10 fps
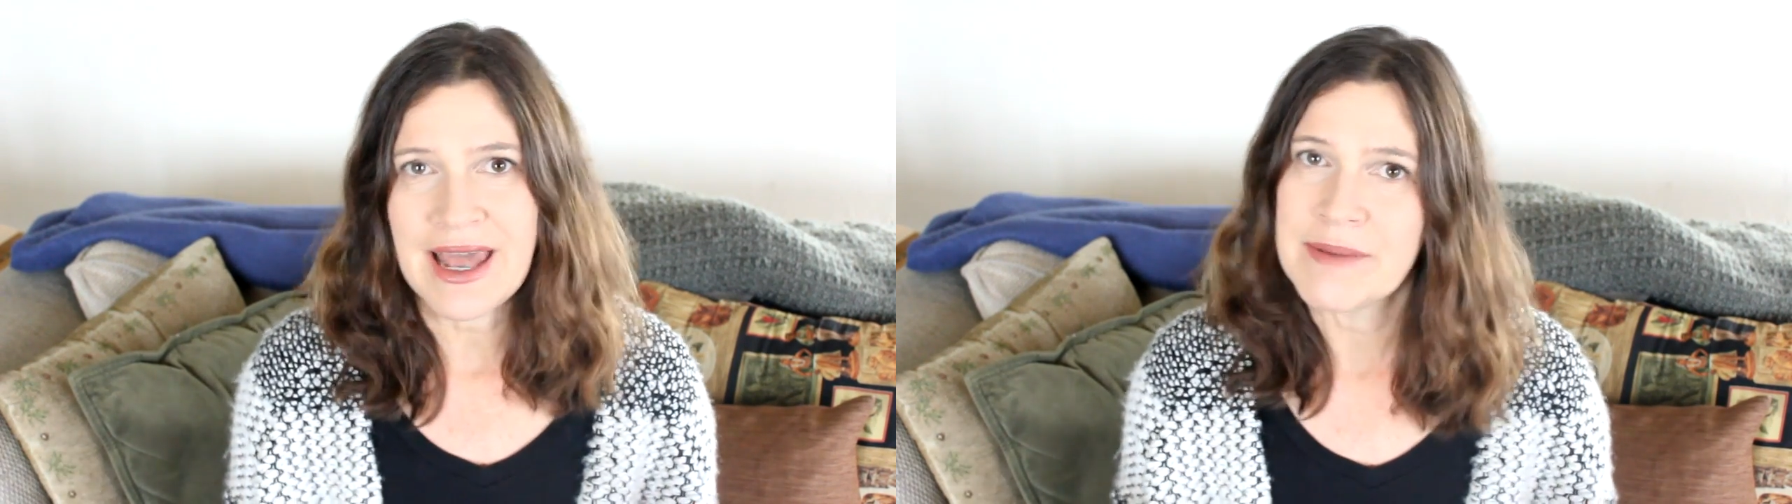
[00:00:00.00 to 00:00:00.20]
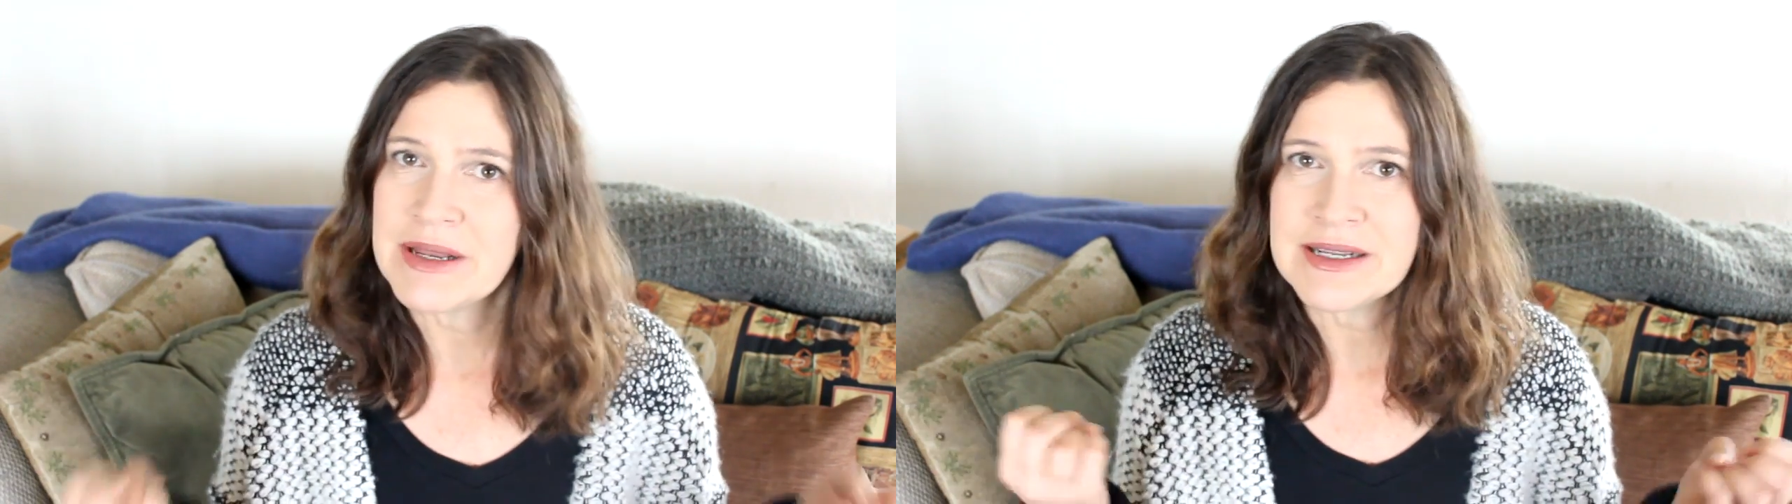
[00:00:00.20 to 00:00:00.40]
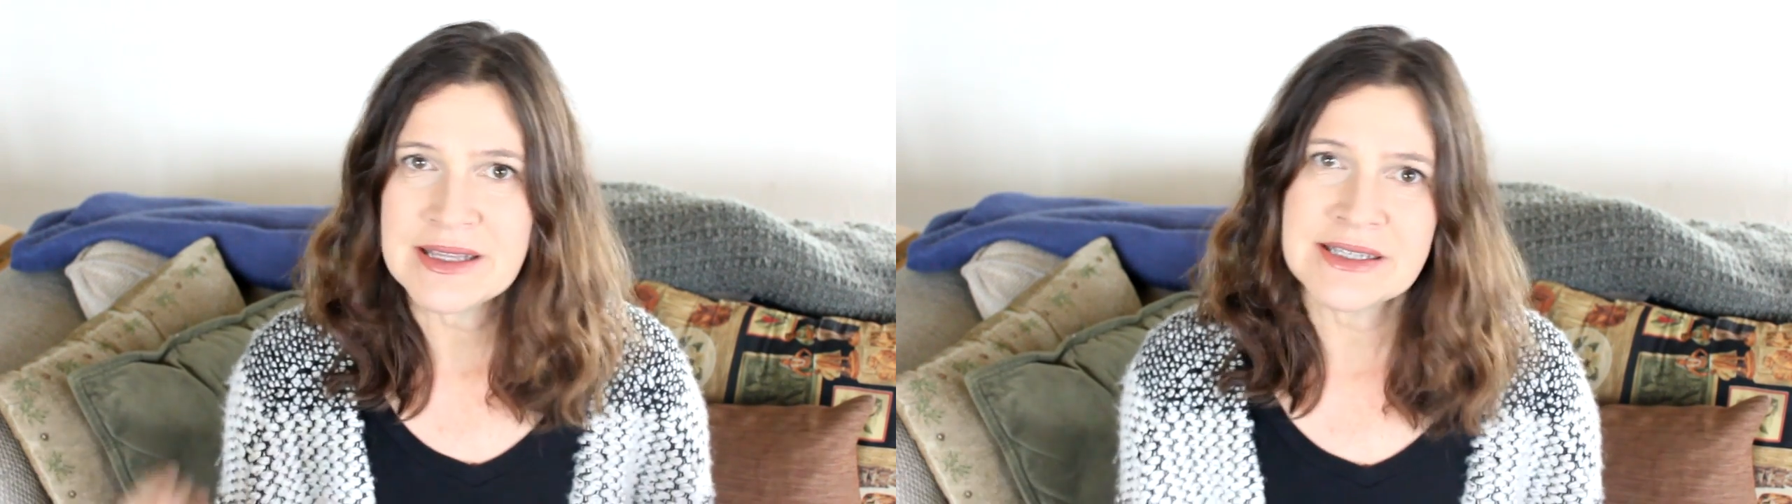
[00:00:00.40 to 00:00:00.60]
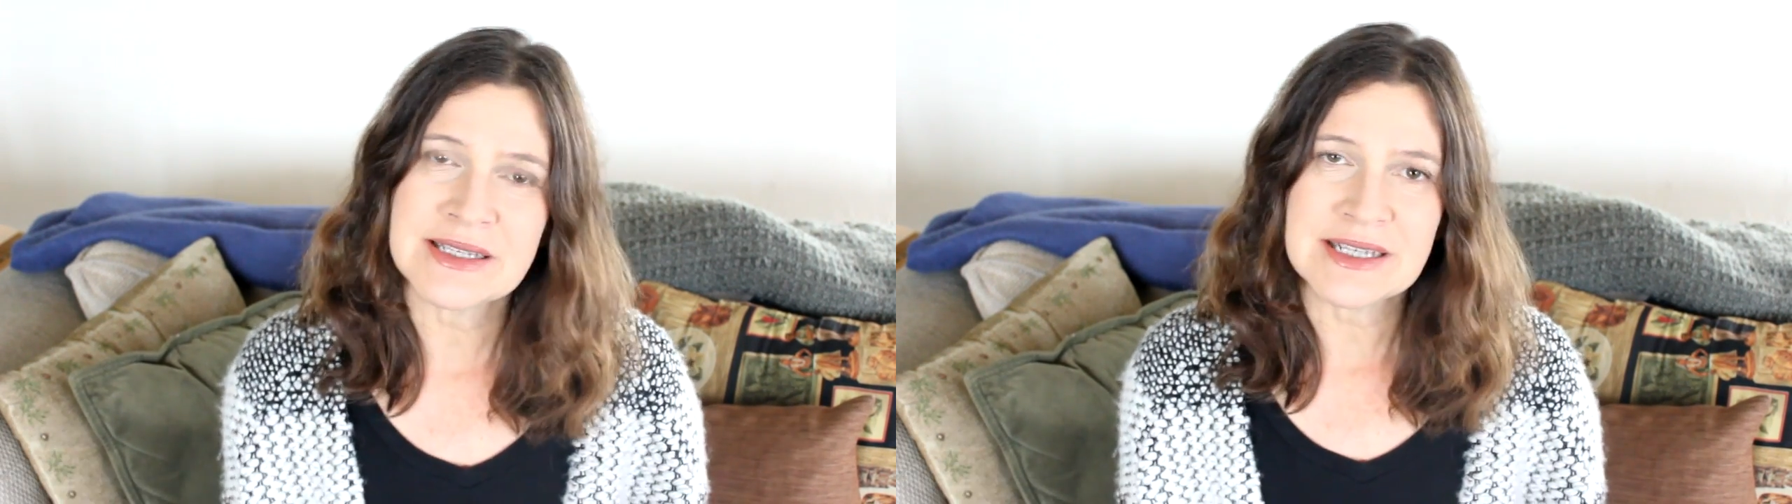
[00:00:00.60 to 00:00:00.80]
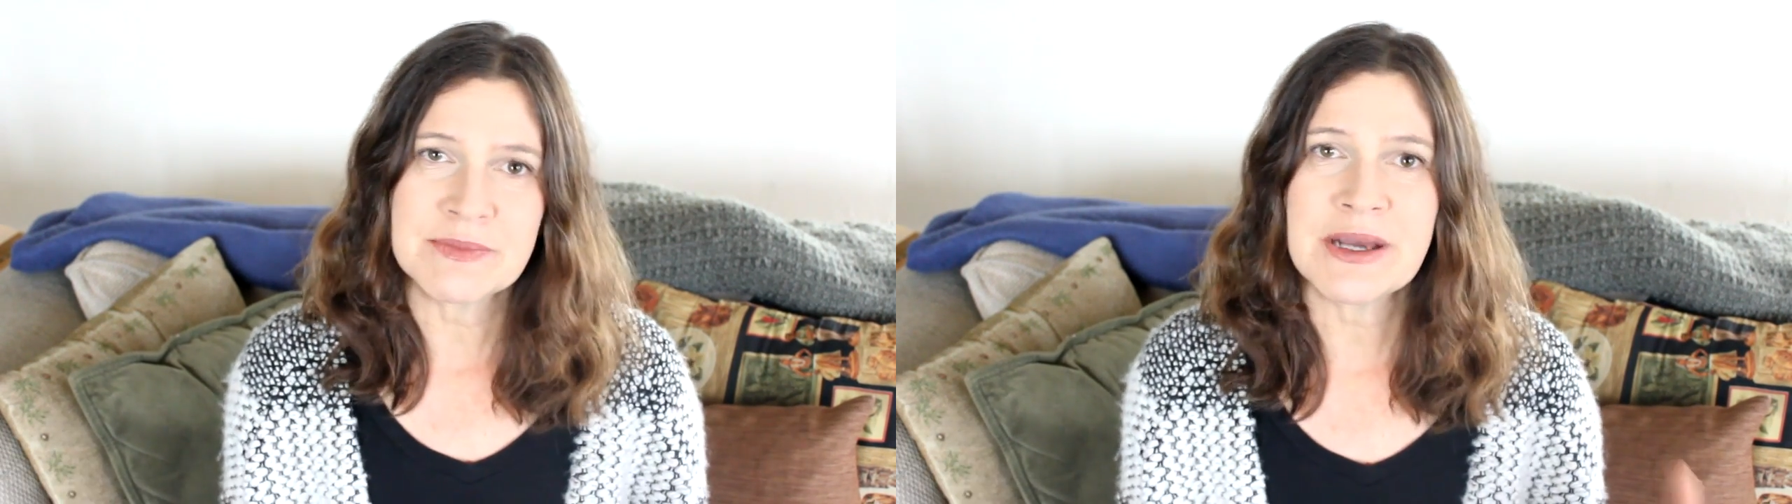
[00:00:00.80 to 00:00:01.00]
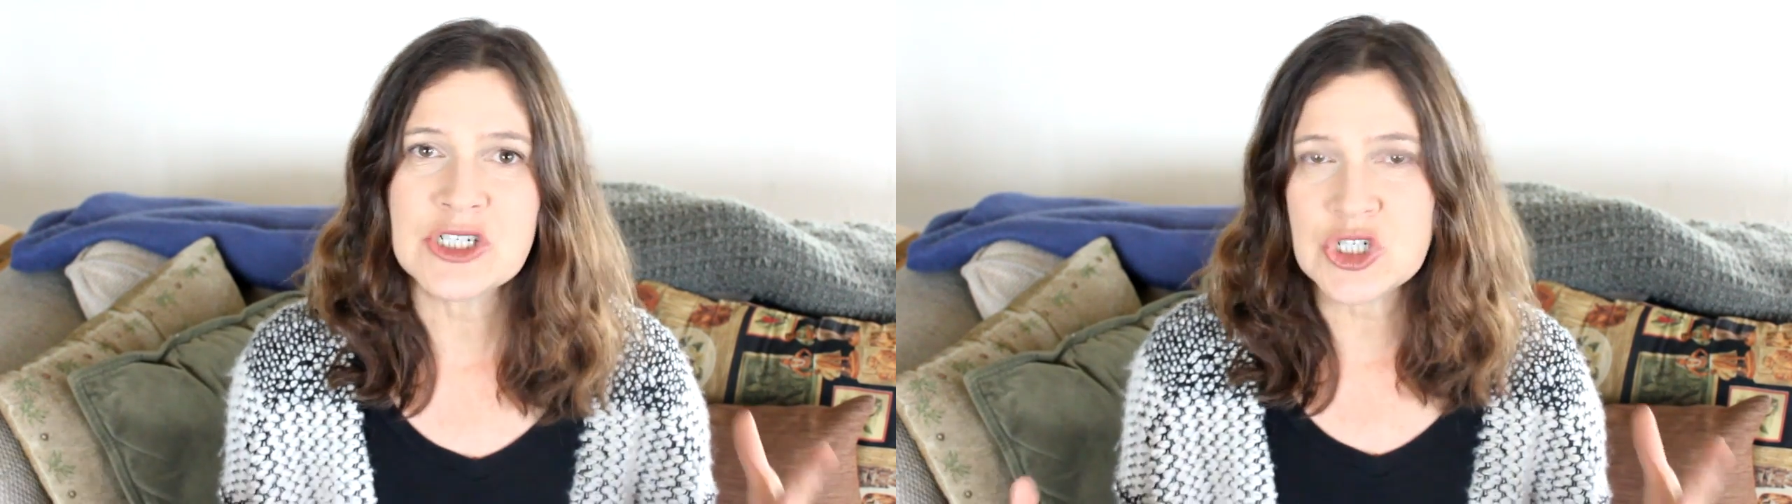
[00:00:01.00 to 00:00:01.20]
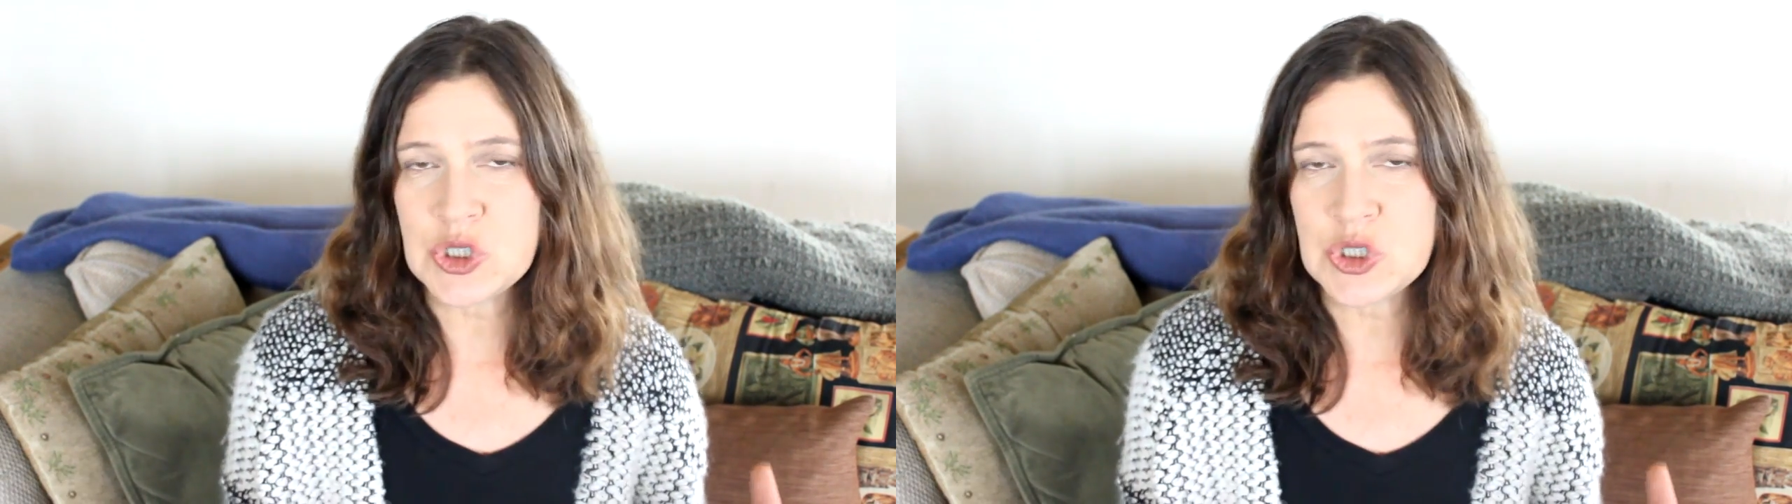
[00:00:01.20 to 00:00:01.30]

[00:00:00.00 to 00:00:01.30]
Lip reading: I mean, as much as